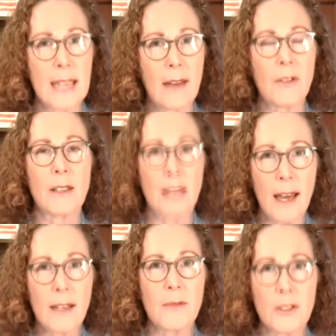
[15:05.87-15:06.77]
have a
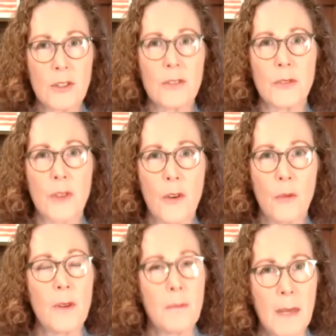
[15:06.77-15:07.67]
lot of issues
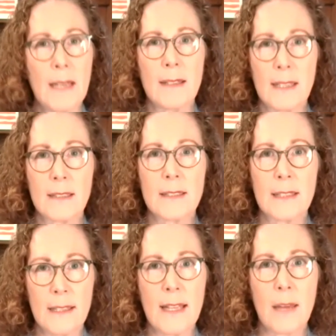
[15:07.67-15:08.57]
with many things
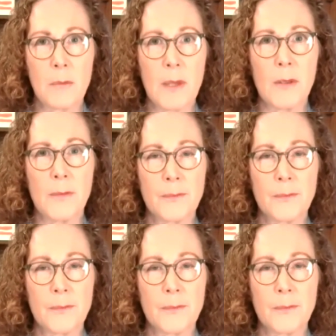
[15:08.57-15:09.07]
in that bill.